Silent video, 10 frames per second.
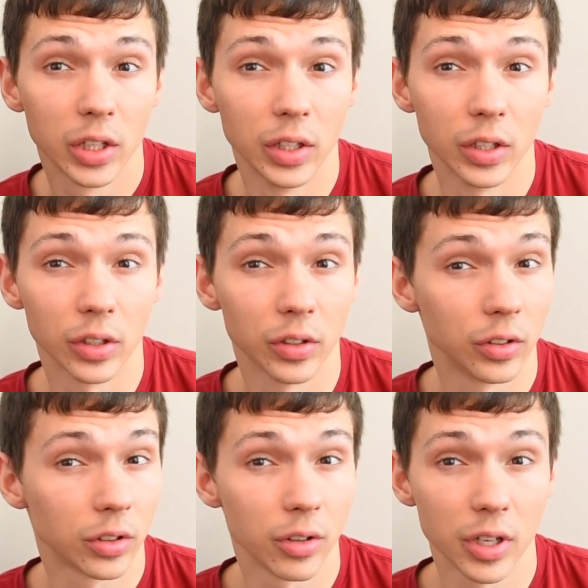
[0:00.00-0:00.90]
The the
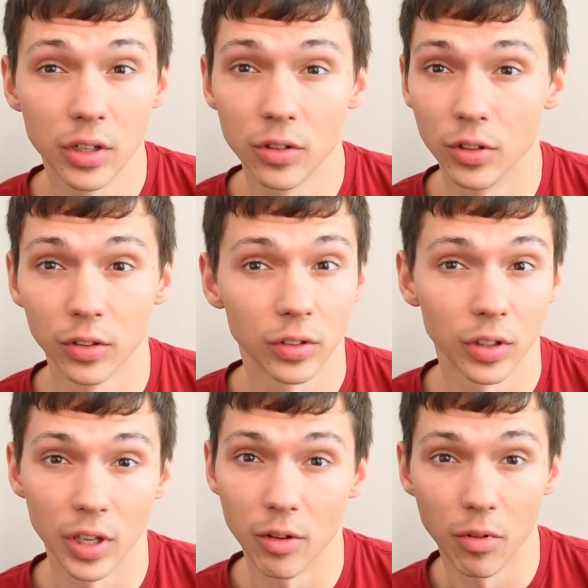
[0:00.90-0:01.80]
screen just
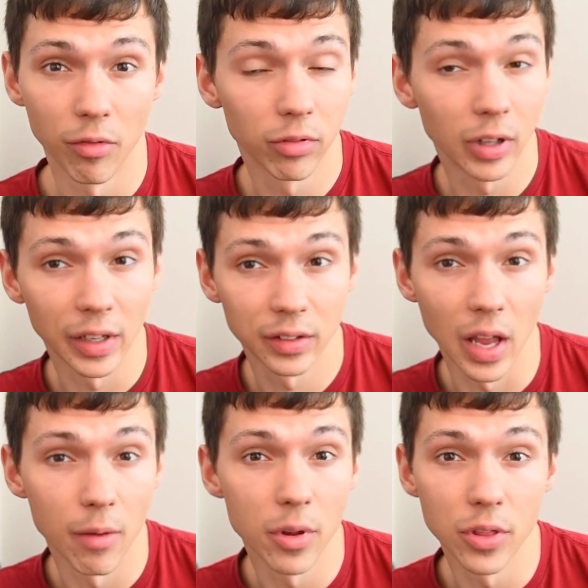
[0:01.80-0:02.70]
it reflects
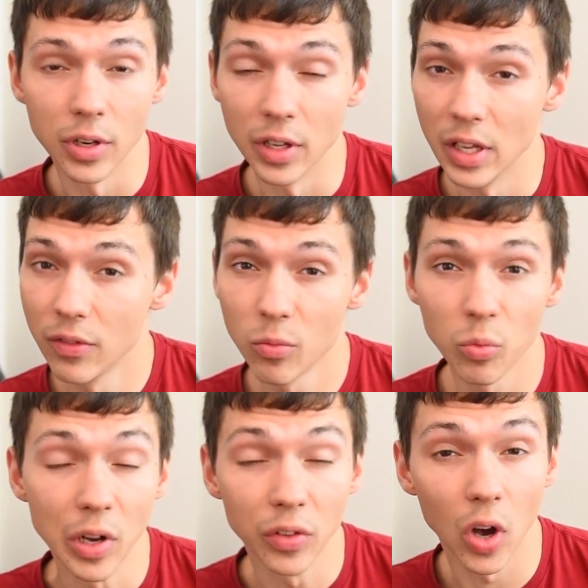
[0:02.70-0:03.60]
everything.
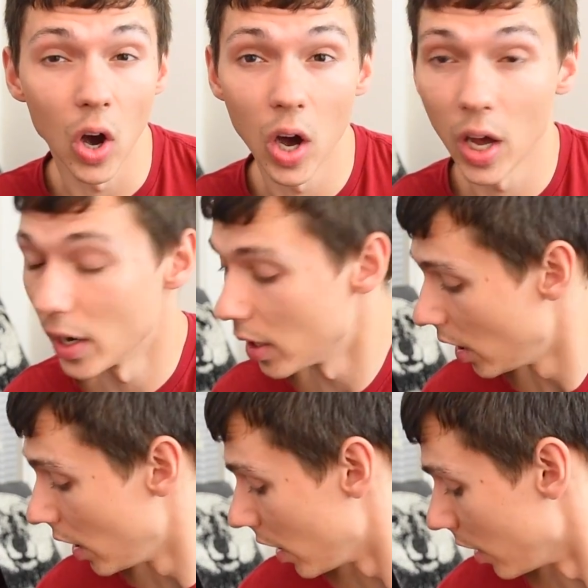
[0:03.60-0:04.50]
Even when it's on,
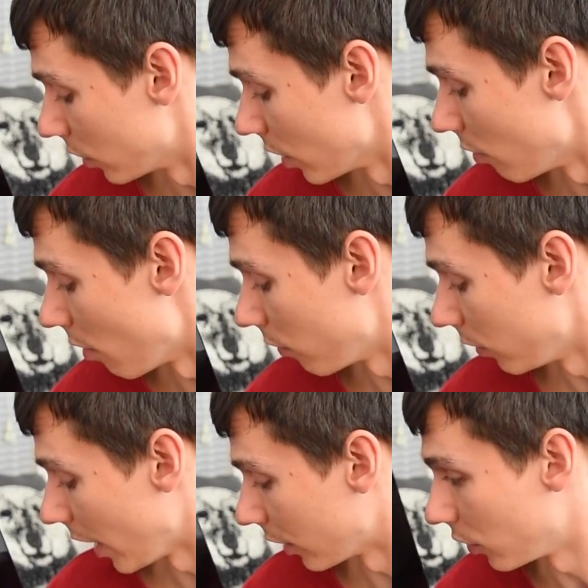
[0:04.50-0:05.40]
it's going to
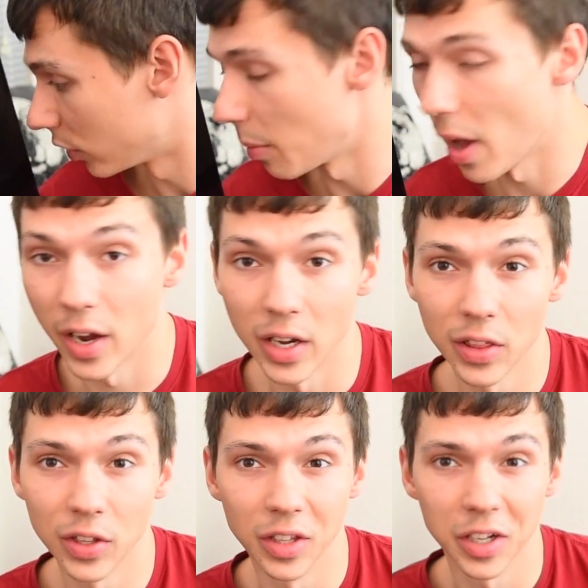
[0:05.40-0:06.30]
reflect just about
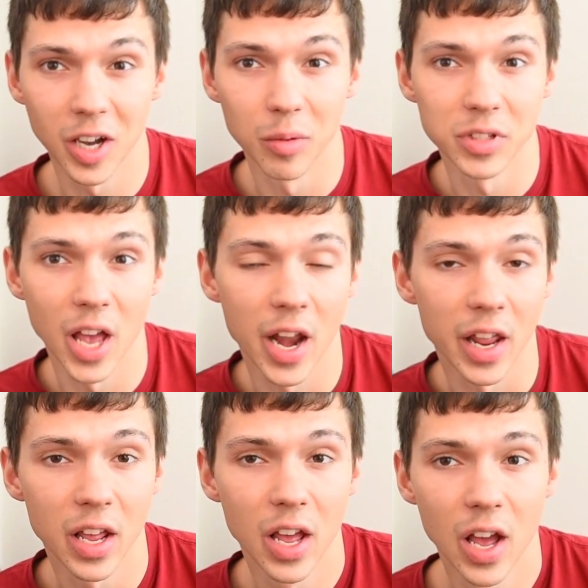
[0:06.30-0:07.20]
anything that comes at
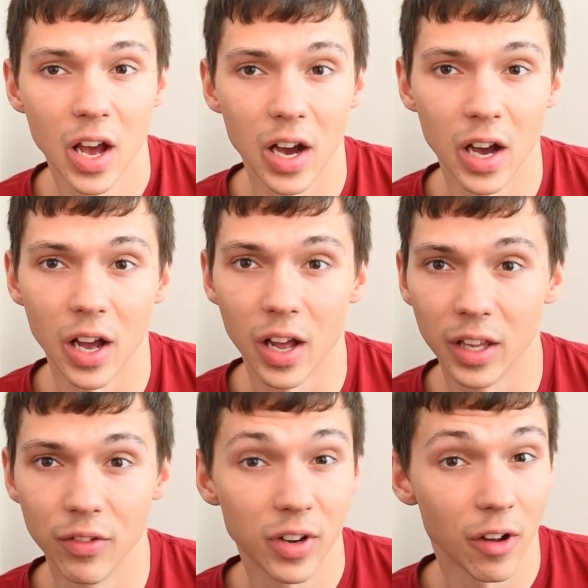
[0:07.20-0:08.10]
it. Uh,
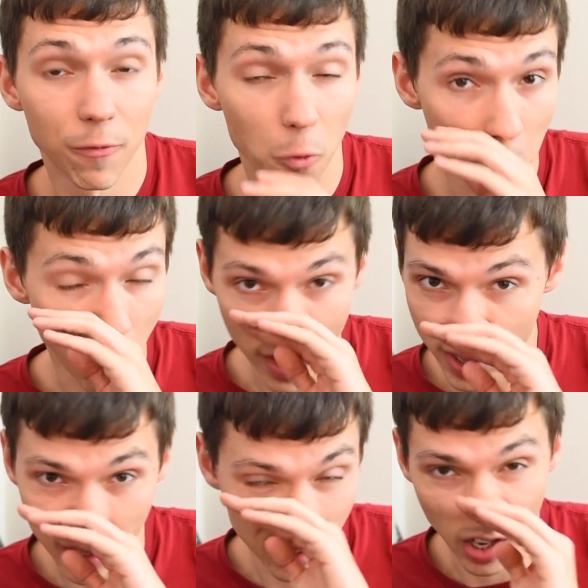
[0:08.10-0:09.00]
even at full
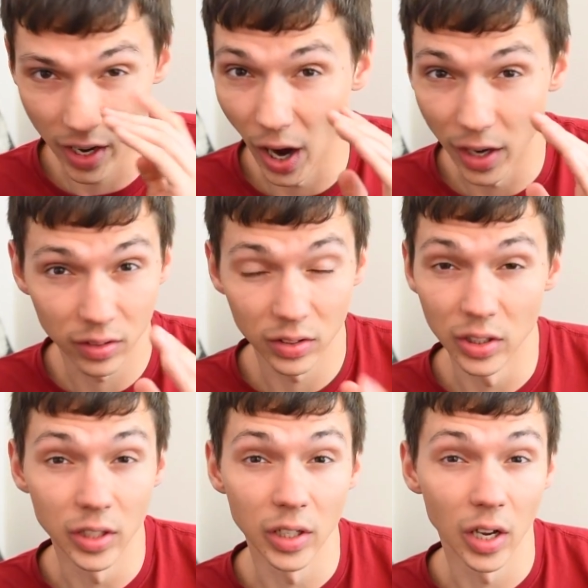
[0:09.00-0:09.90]
brightness, I, I,
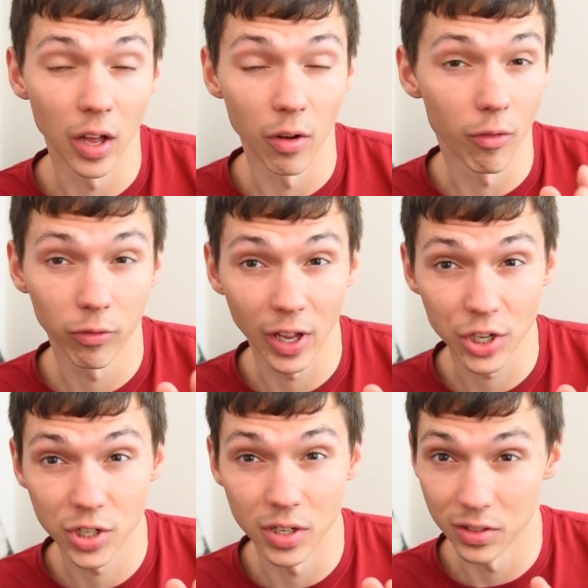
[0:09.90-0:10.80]
see a
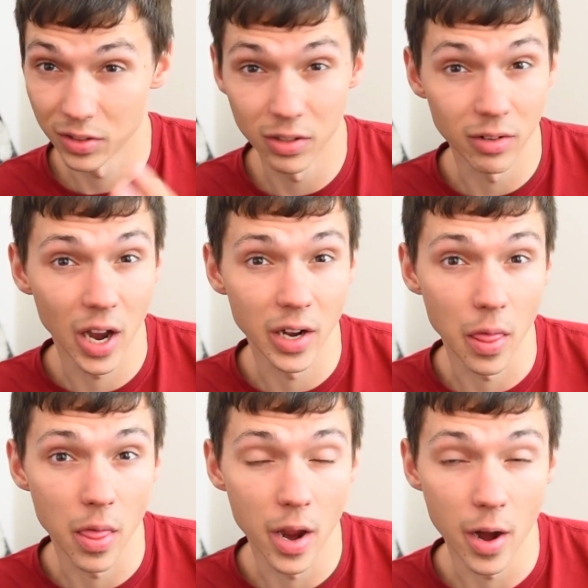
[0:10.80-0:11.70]
reflection It's still kind
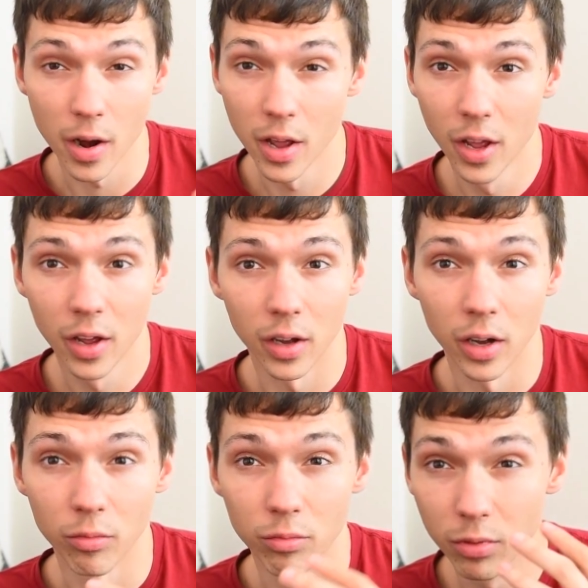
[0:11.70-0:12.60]
of there.
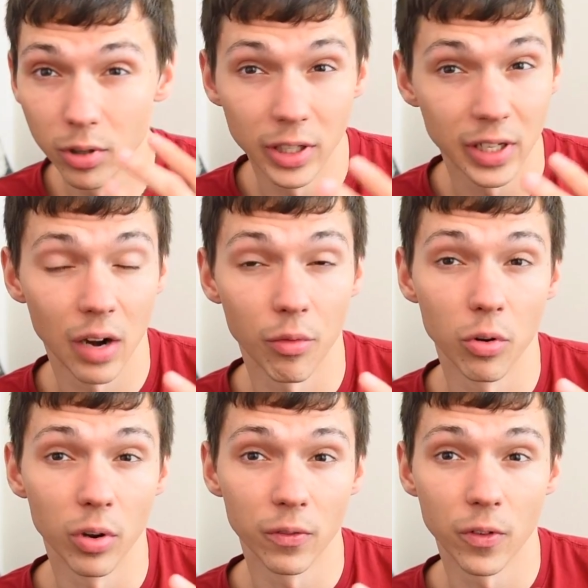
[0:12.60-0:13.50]
Uh, really kind of
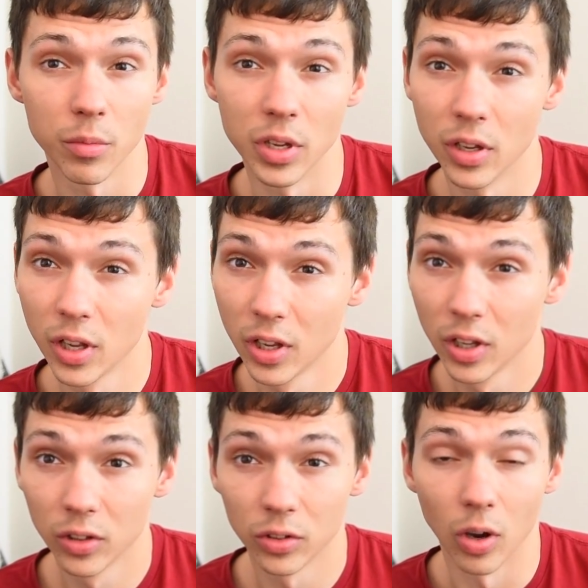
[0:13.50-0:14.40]
annoying for me.
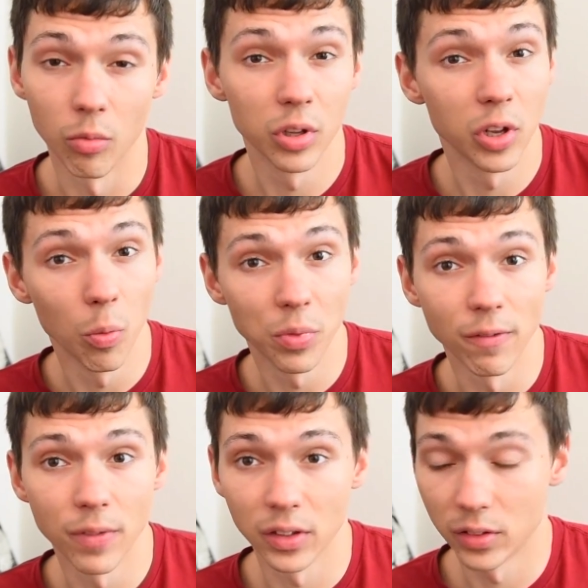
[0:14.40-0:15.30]
So I really hope they
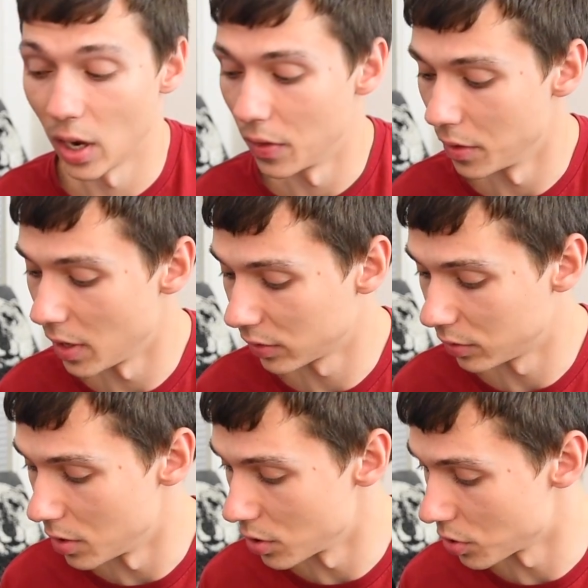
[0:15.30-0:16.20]
fix that in the
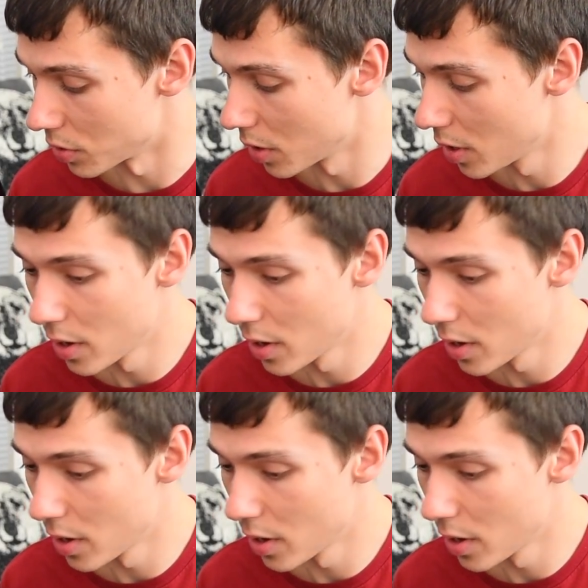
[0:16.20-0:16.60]
next edition.